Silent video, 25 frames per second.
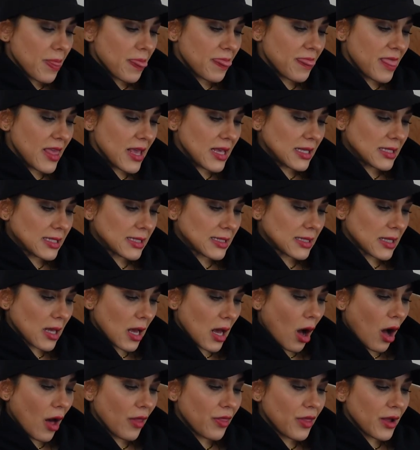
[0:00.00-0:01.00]
This
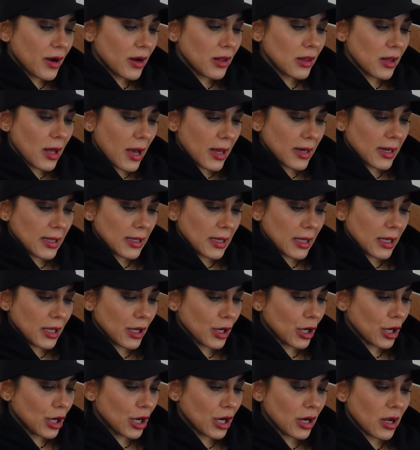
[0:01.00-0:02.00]
other lighting
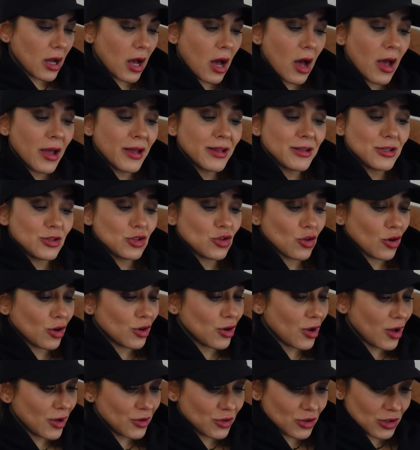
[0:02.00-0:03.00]
here, I don't
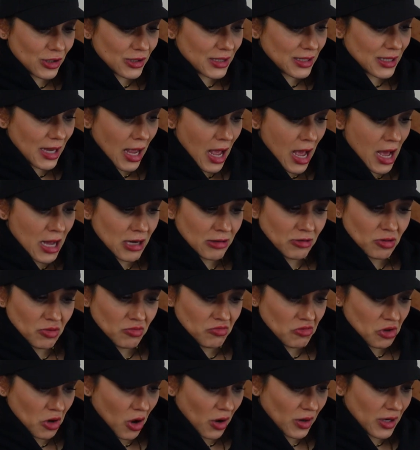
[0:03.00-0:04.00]
understand,
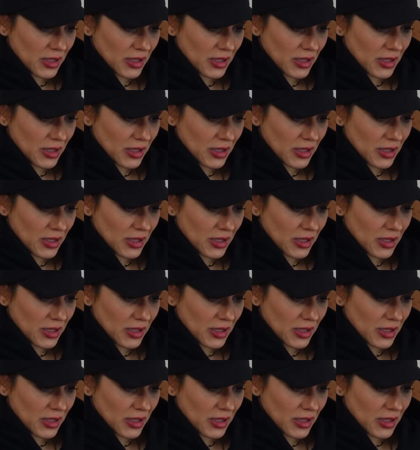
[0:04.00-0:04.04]
not